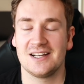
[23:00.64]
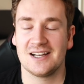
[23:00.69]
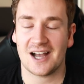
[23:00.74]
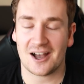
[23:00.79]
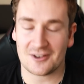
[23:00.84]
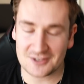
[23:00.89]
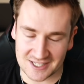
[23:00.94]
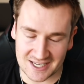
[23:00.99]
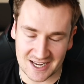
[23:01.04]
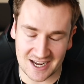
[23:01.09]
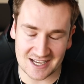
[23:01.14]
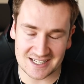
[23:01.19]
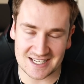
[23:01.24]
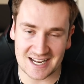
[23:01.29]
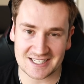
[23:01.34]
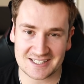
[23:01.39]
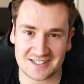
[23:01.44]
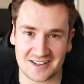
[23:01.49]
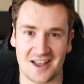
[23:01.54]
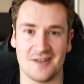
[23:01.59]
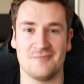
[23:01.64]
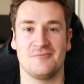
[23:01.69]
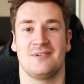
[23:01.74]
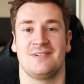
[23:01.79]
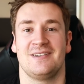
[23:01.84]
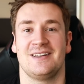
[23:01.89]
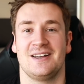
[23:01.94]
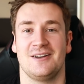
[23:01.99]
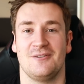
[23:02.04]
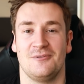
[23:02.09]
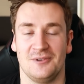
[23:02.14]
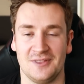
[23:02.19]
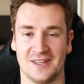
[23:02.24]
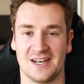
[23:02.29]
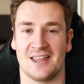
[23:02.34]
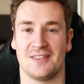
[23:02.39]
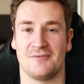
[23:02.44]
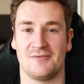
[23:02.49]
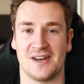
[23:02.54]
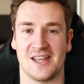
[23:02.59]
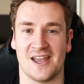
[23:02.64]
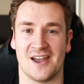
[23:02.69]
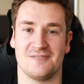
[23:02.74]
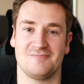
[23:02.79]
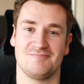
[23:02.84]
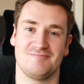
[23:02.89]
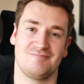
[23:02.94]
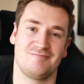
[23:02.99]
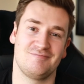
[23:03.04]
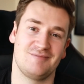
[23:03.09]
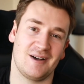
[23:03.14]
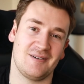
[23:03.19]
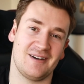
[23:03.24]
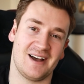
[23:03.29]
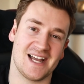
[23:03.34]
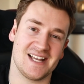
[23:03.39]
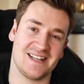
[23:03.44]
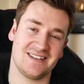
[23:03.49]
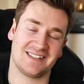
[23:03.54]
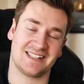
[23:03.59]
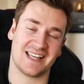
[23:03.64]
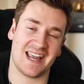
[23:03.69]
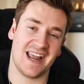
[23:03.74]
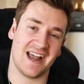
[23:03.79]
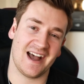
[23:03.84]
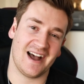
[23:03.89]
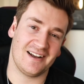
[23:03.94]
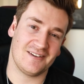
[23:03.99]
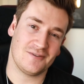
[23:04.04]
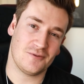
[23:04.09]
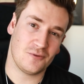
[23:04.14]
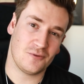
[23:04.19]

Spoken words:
I'll see you guys next time with another video. Bye-bye. See ya.